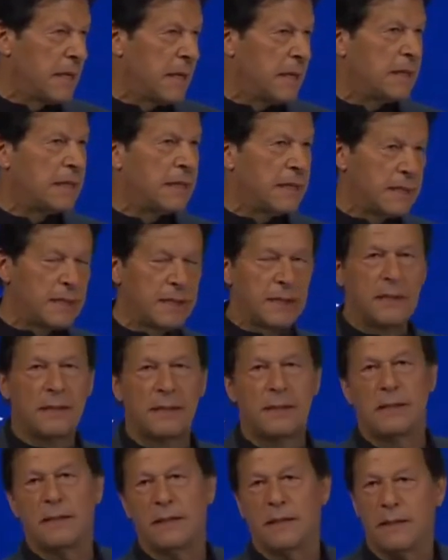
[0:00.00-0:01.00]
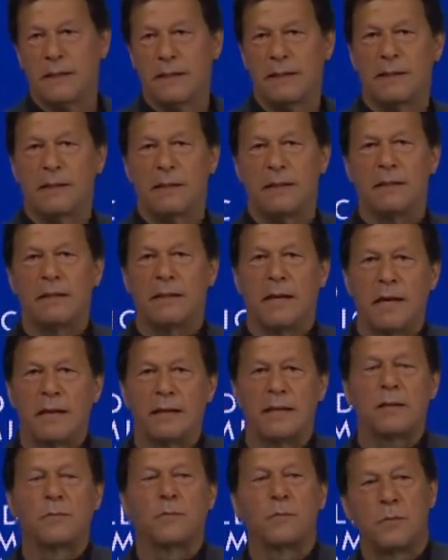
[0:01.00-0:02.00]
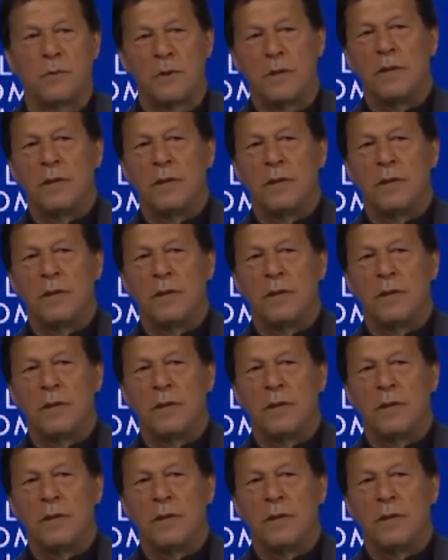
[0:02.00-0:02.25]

And this is, I think,